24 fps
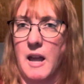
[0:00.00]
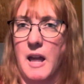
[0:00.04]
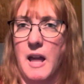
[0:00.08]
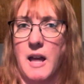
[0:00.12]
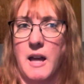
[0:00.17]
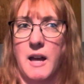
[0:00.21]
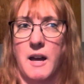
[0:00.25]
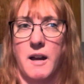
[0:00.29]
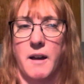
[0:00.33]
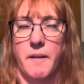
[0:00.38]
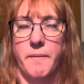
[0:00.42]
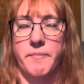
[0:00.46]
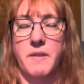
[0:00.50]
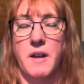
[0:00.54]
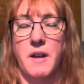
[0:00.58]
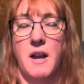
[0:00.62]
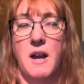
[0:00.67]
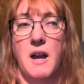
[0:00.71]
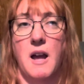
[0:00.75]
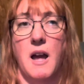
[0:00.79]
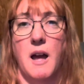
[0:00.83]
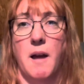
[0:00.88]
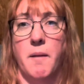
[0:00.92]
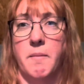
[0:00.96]
um,
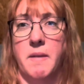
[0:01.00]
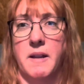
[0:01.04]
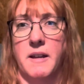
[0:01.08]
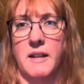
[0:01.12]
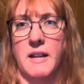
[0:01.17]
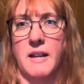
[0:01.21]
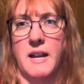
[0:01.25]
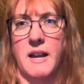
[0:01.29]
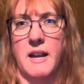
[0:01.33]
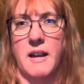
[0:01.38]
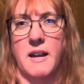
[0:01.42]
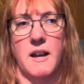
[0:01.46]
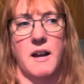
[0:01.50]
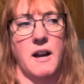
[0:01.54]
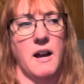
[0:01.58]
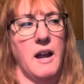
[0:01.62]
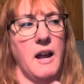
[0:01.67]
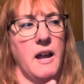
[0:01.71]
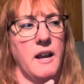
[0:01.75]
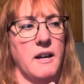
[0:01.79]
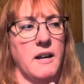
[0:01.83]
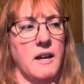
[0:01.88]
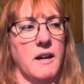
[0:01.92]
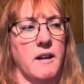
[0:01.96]
Amelie
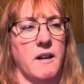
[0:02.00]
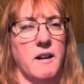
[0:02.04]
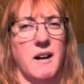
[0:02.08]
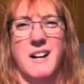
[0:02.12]
and uh,